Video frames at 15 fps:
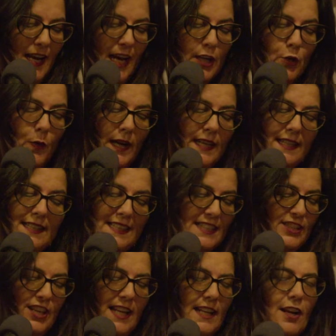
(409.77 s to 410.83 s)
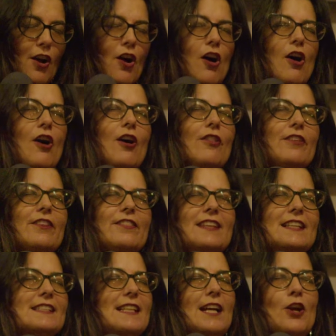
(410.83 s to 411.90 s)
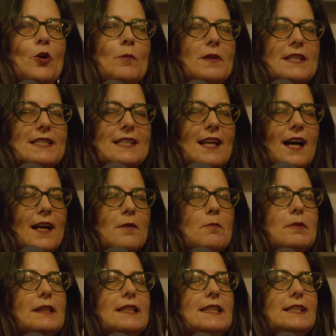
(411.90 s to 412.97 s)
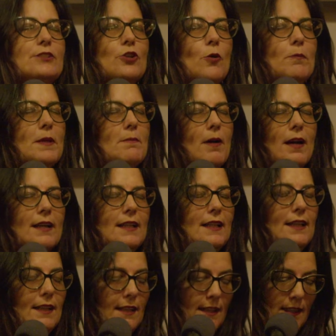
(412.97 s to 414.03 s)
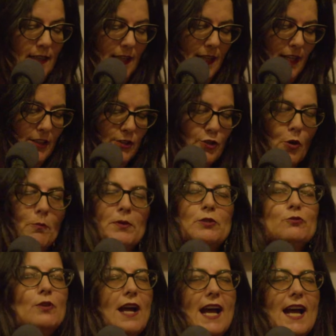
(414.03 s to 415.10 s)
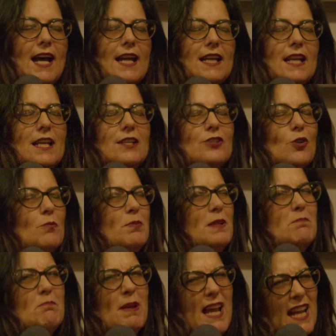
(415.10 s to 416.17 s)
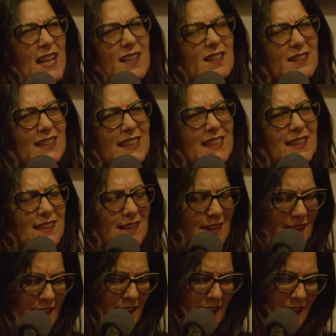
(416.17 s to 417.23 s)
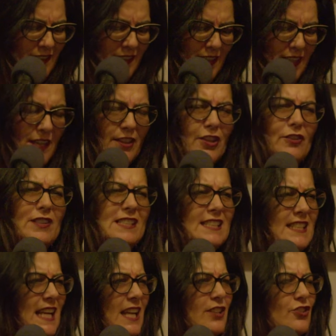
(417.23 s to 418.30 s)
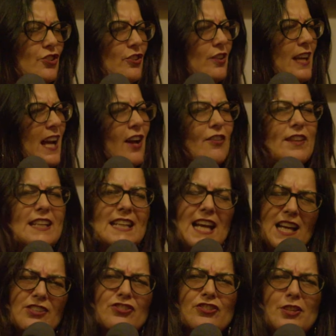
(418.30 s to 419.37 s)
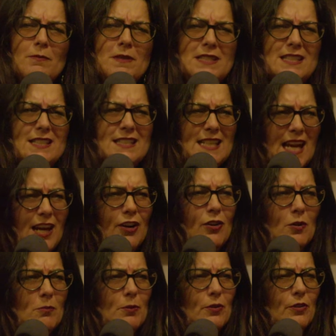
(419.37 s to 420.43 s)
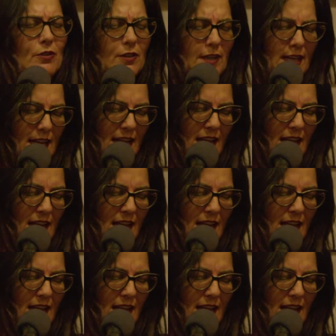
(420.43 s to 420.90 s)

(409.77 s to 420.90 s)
I quietly chant all the things I hope it is not. Please don't be monkey, don't be rat, don't be pangolin. They're endangered. How they catch them is terrible,